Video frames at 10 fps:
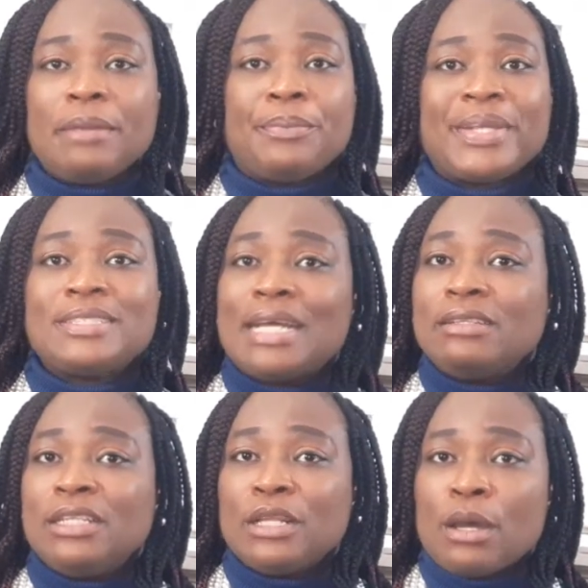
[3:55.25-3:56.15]
It brings
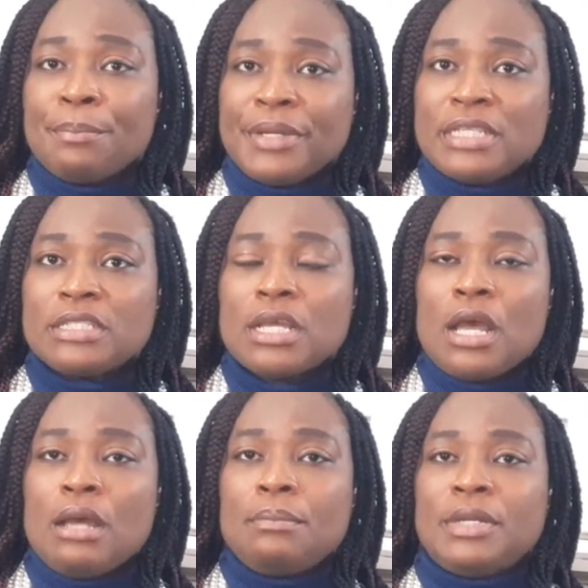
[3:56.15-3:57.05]
down the numbers,
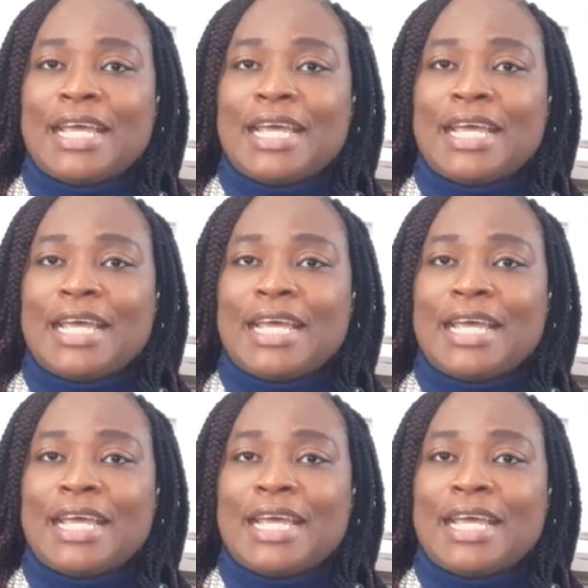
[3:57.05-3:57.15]
but